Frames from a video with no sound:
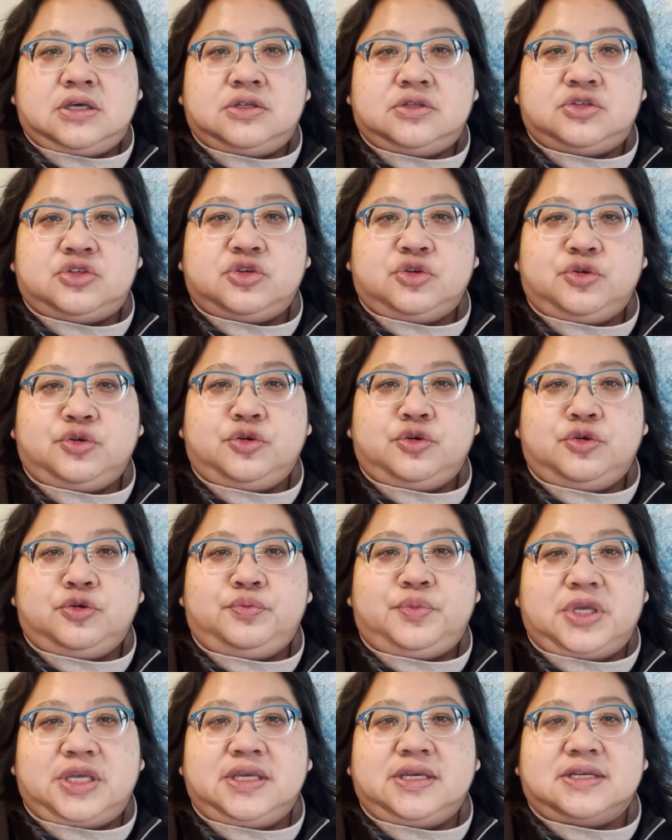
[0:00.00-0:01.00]
to
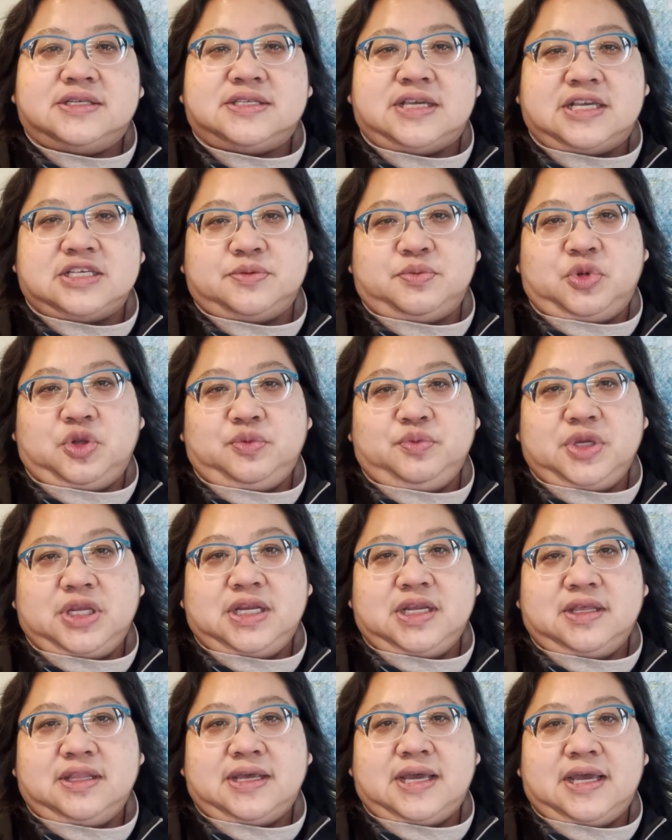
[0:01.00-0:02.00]
be accessible,
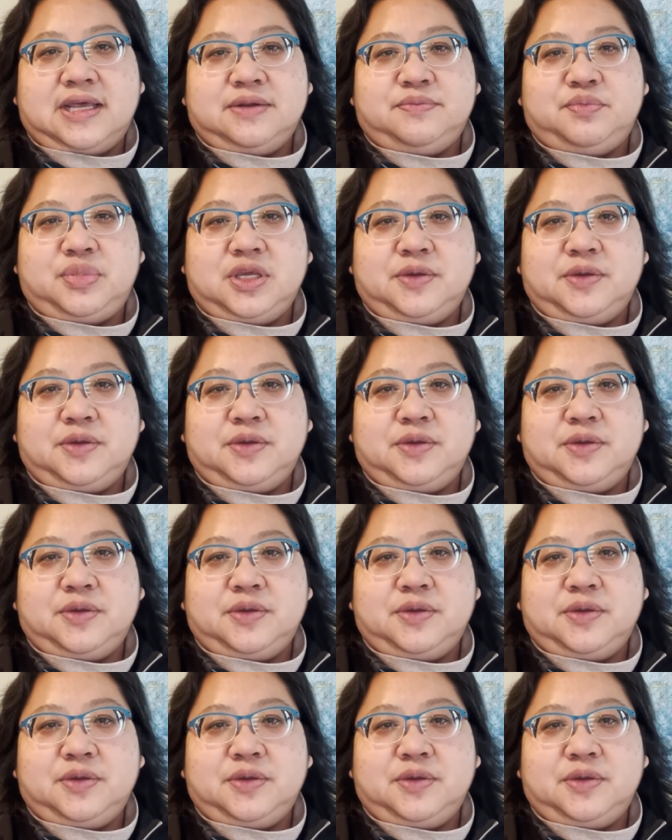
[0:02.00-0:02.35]
meaning that